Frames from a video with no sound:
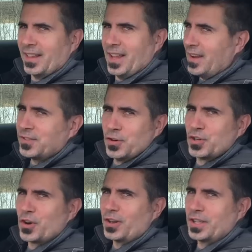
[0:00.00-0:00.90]
Life's too
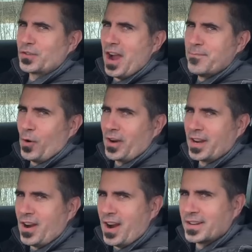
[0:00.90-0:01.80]
short to drive boring
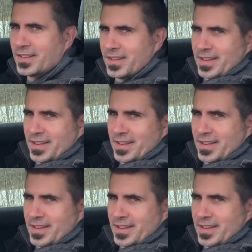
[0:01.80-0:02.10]
cars.